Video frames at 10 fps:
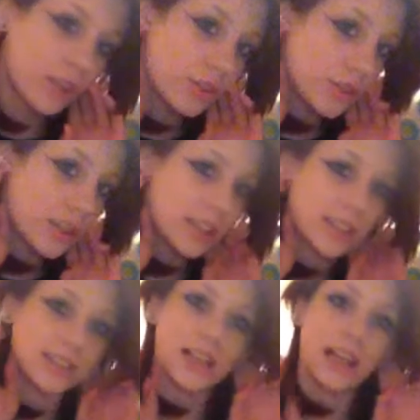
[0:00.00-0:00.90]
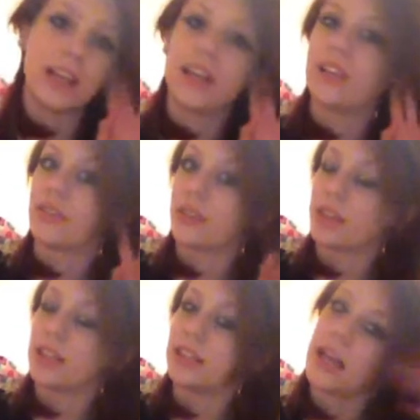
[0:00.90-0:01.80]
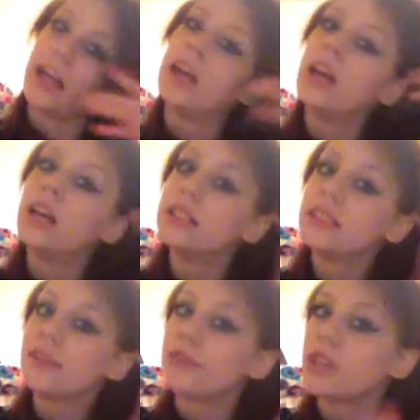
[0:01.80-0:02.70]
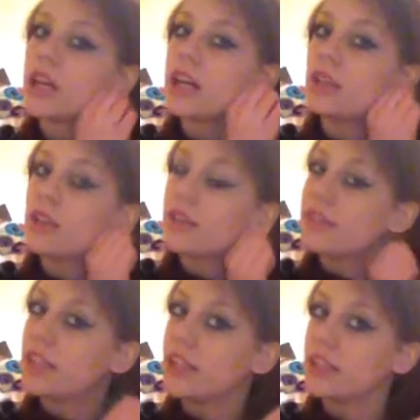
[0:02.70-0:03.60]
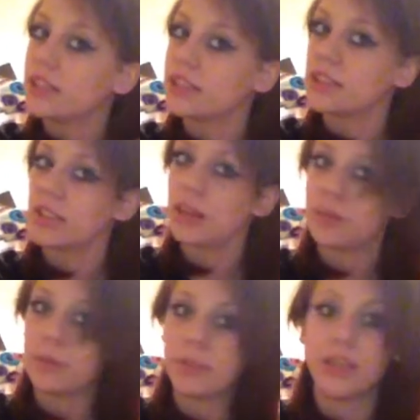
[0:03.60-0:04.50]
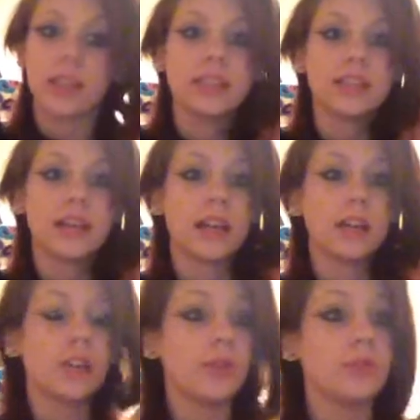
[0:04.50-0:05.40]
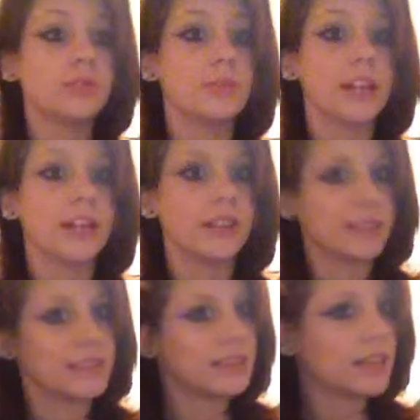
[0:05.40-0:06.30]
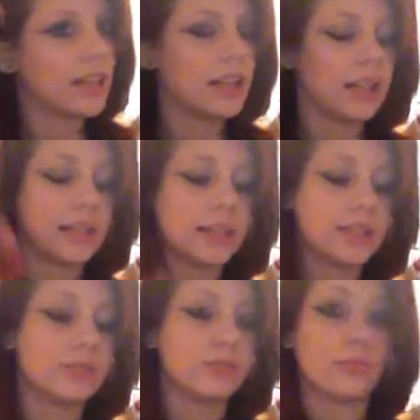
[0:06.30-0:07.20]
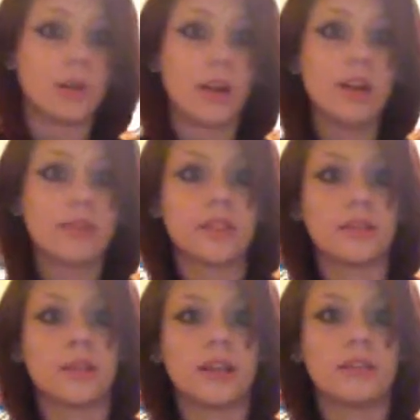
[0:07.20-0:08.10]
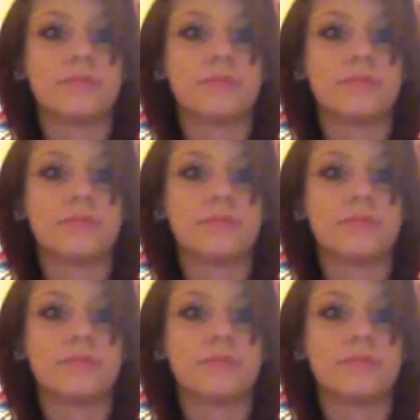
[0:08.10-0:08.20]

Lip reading: 3 on this side and 3 on this side, except for I don't have any earrings in that one because I lose my earrings. They just run off somewhere.